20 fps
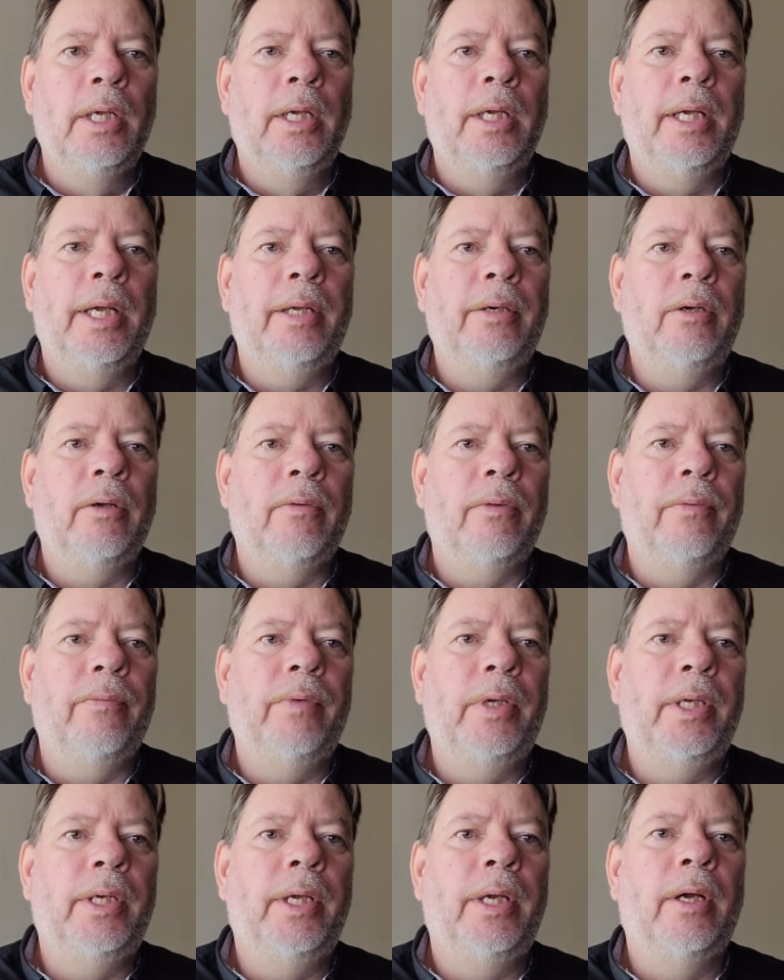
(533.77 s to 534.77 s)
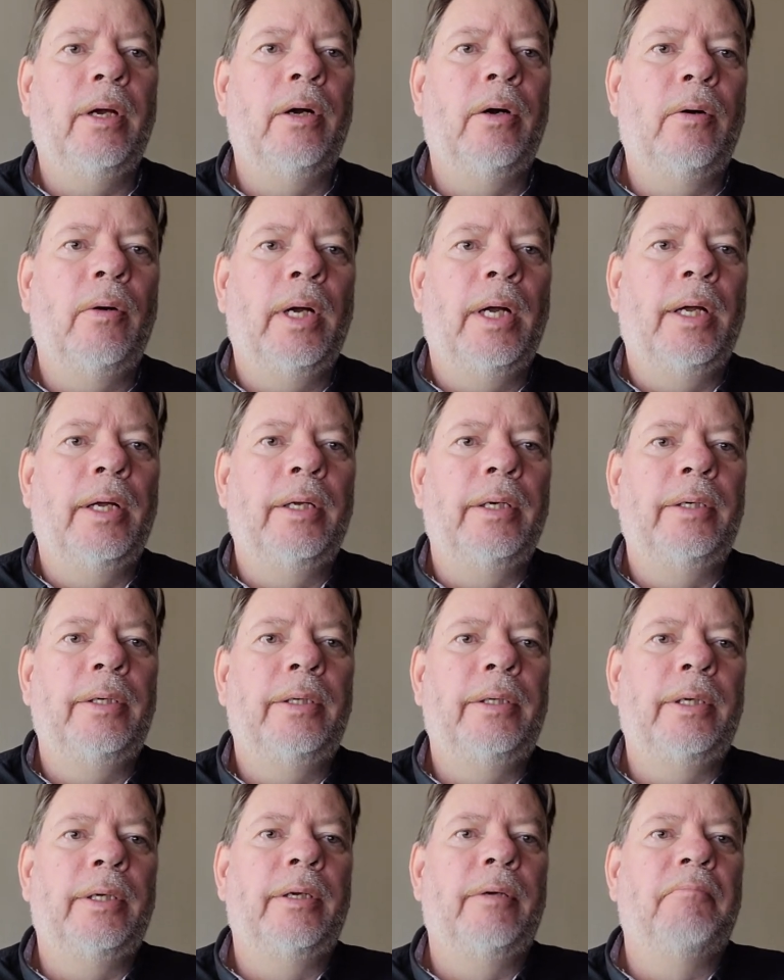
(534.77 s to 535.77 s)
end of the video, and
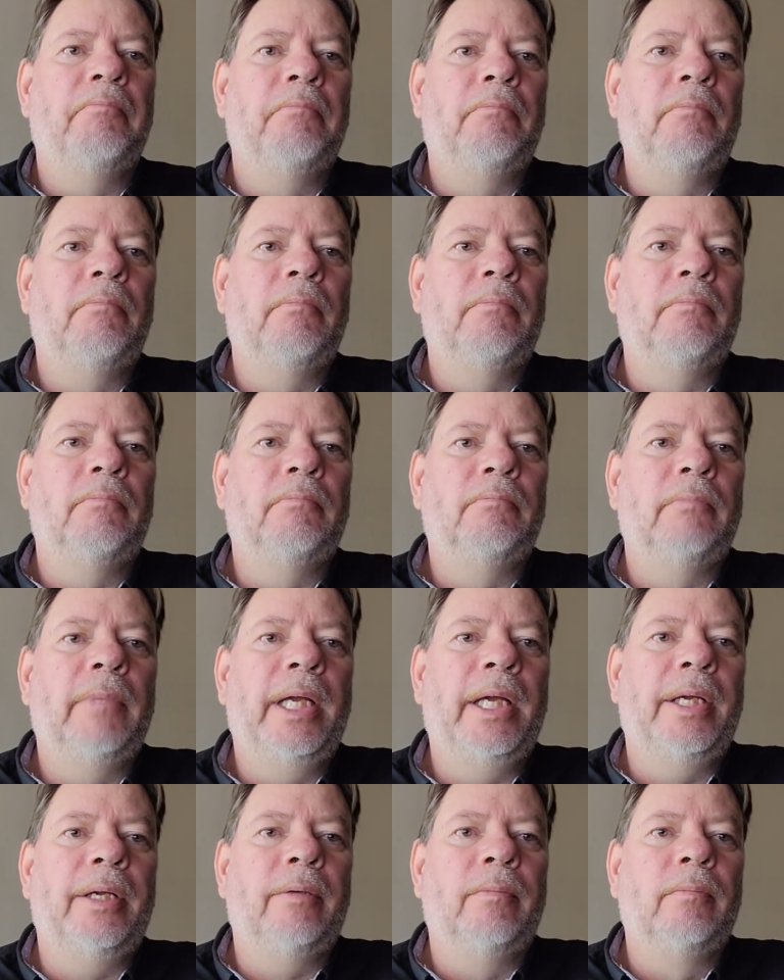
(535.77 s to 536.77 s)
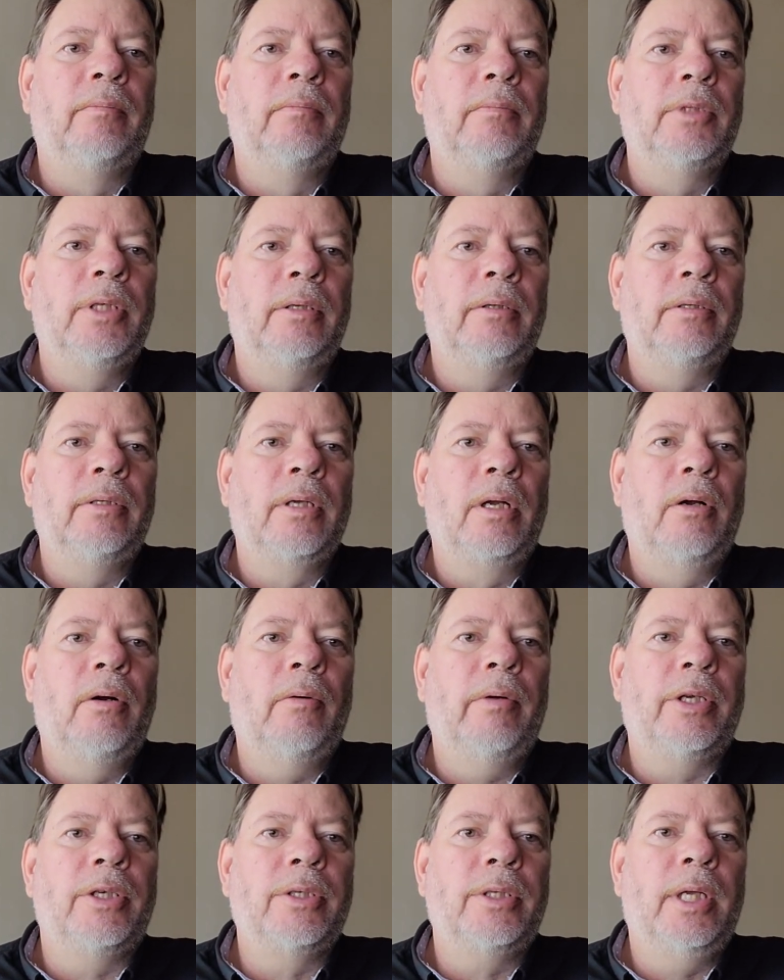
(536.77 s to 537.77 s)
hey,
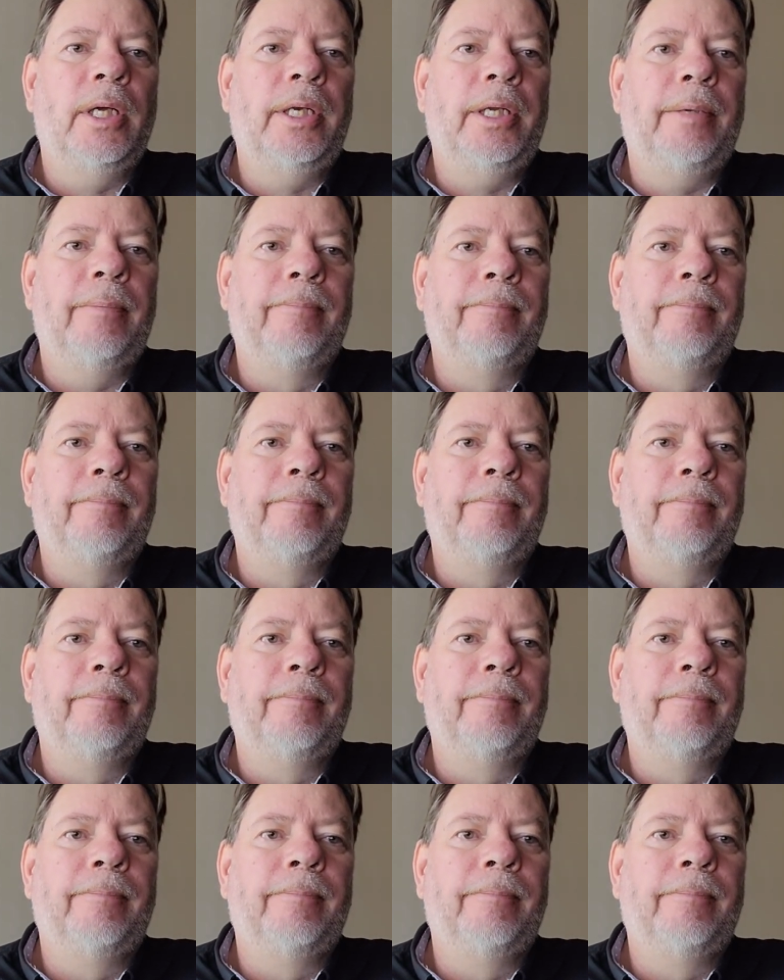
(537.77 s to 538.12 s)
go and study.